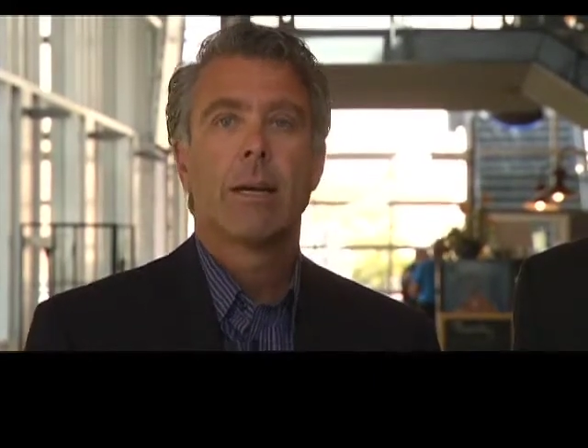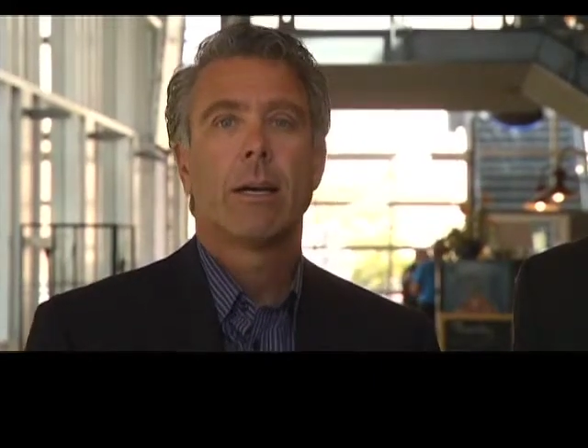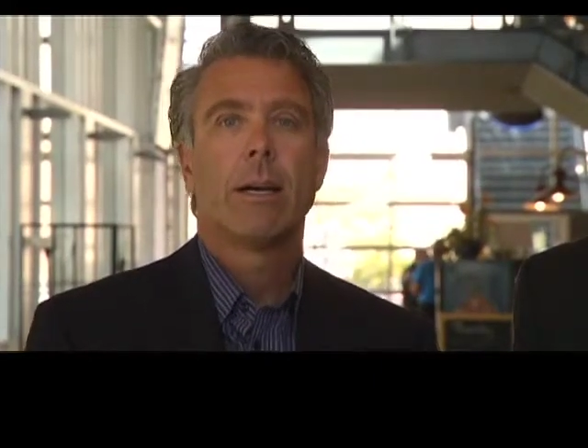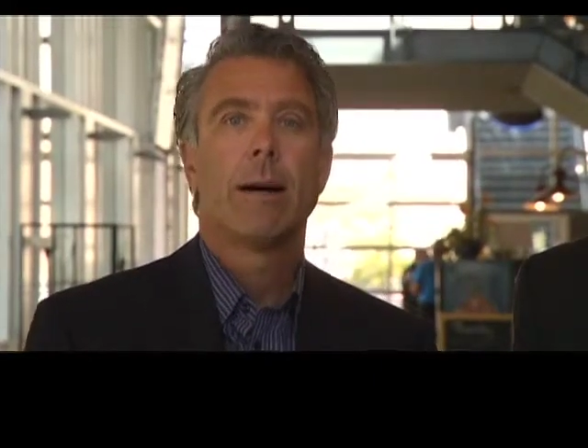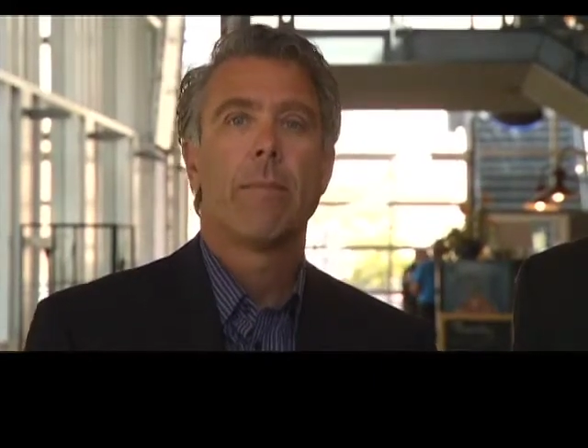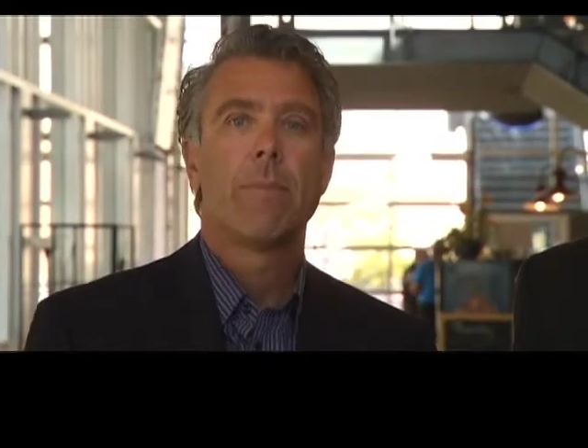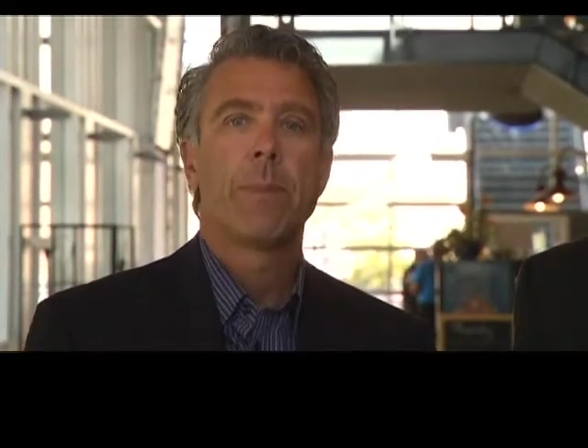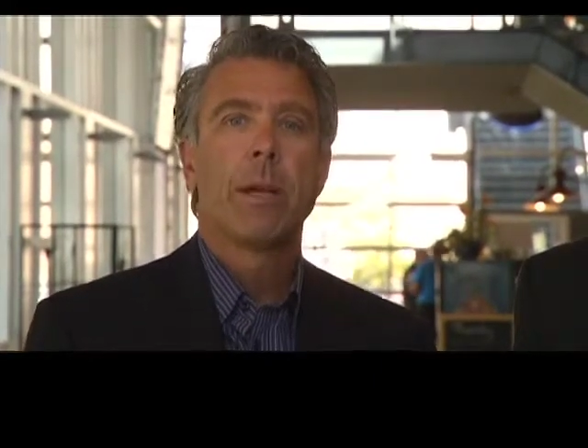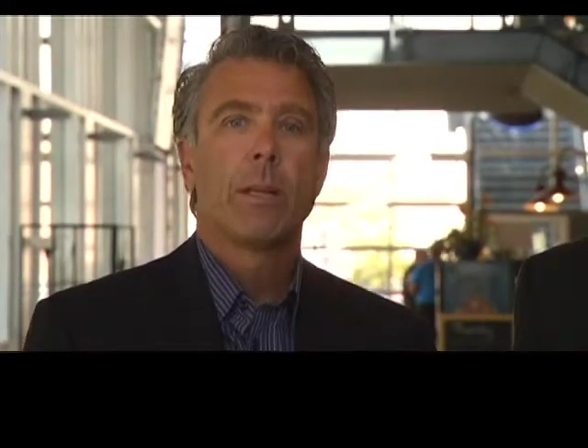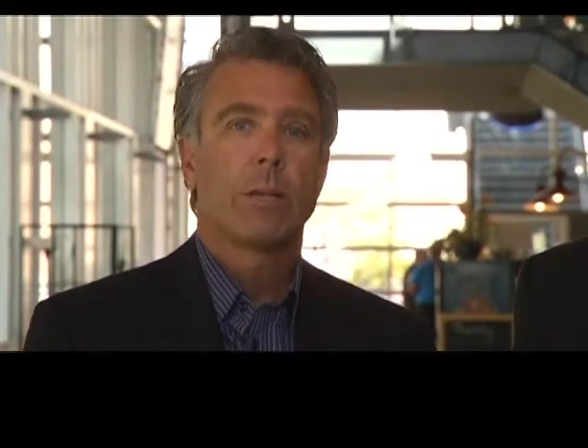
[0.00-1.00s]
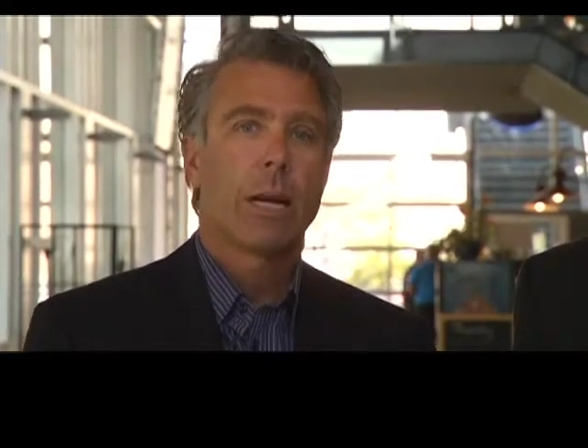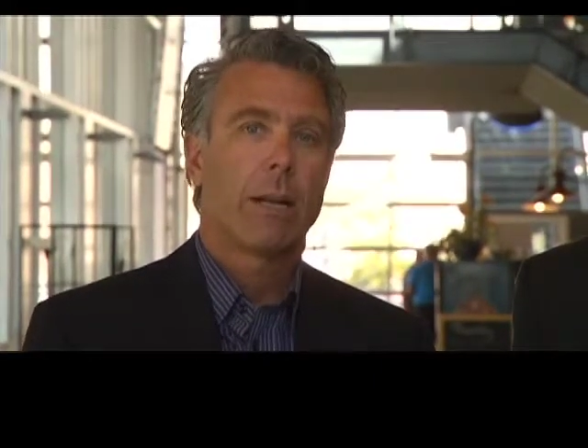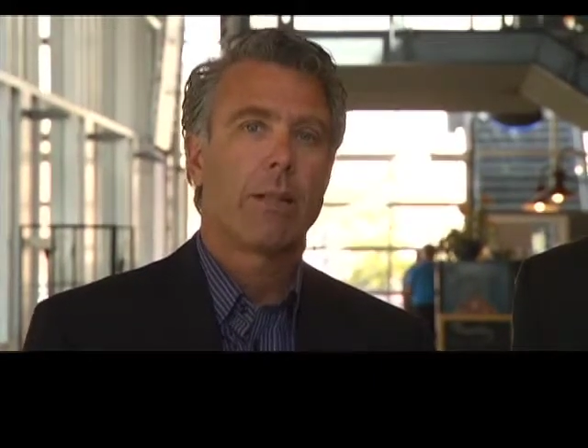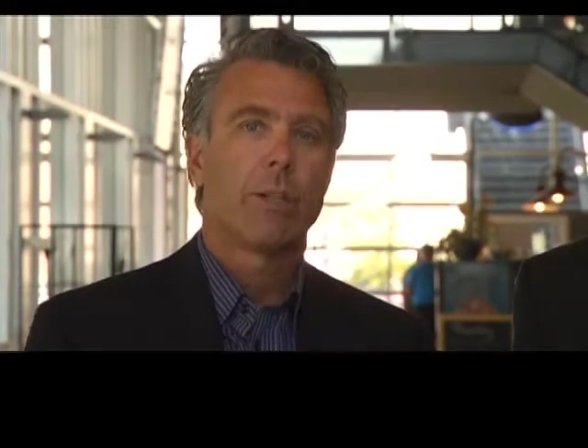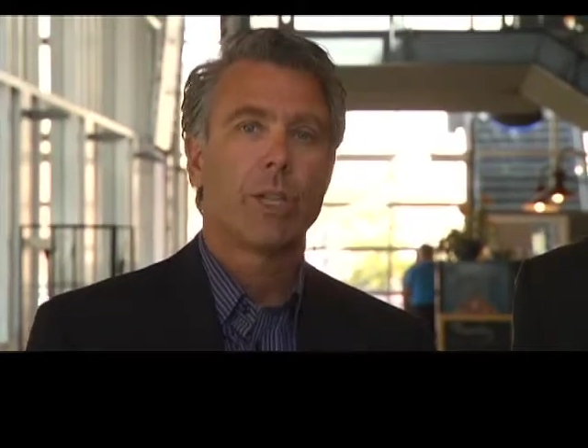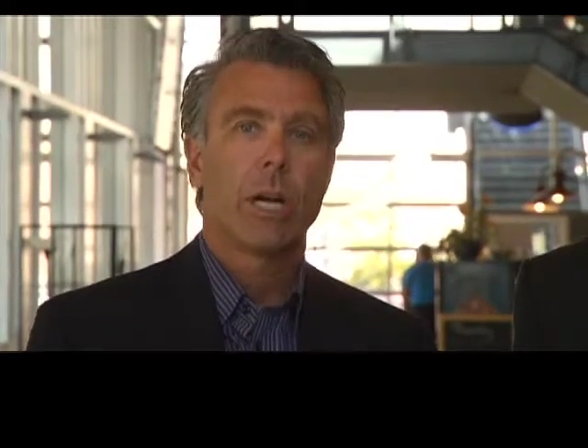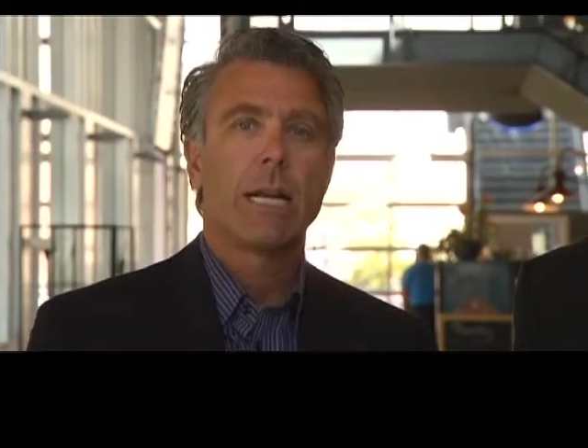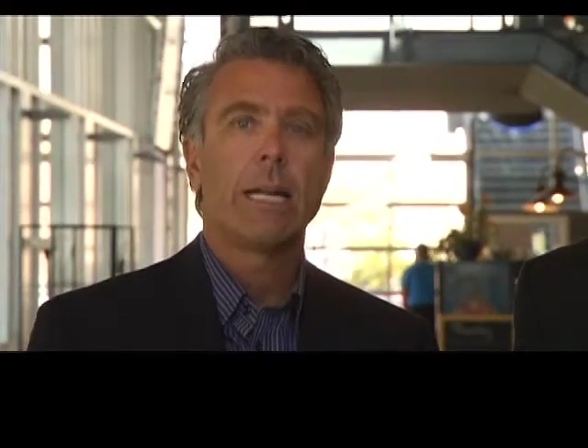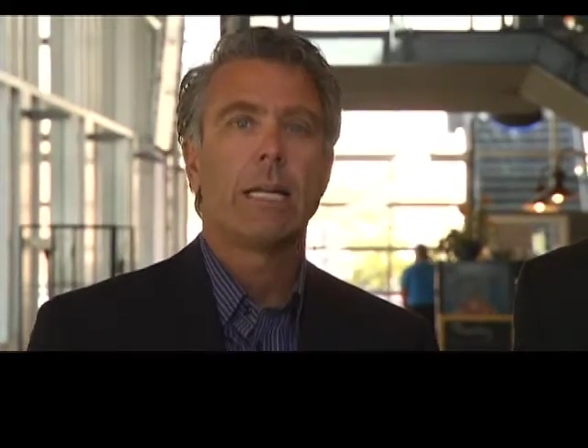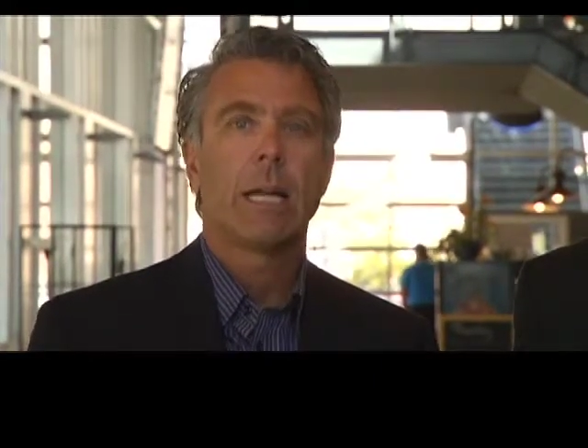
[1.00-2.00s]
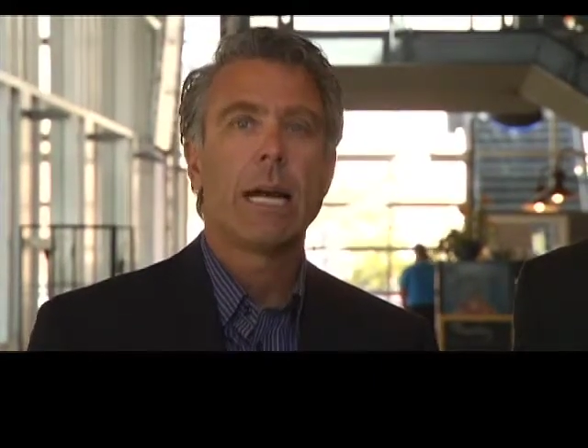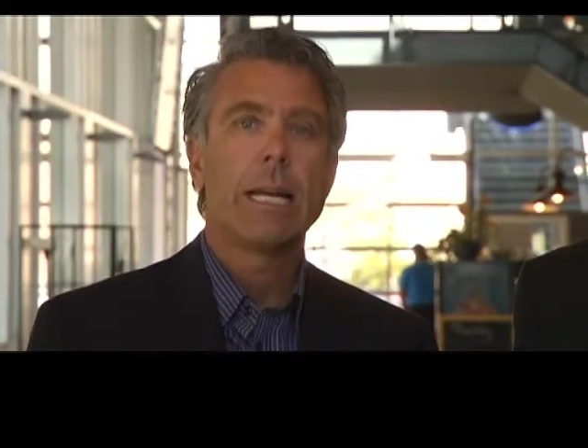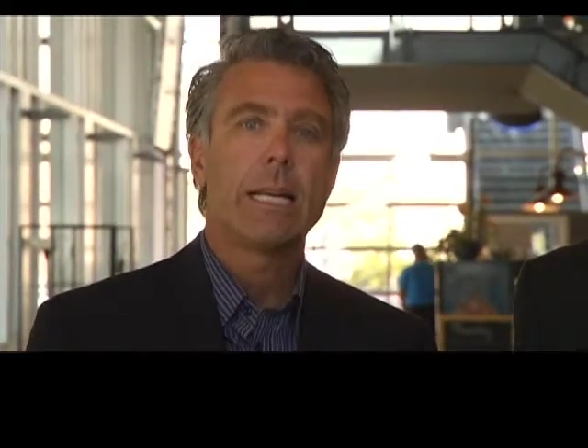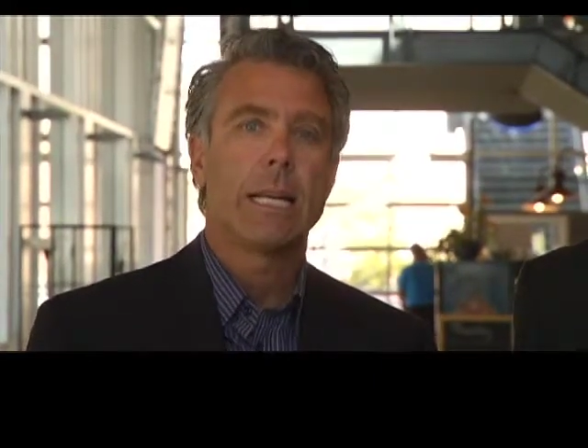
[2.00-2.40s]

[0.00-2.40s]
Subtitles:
Kind of the shining light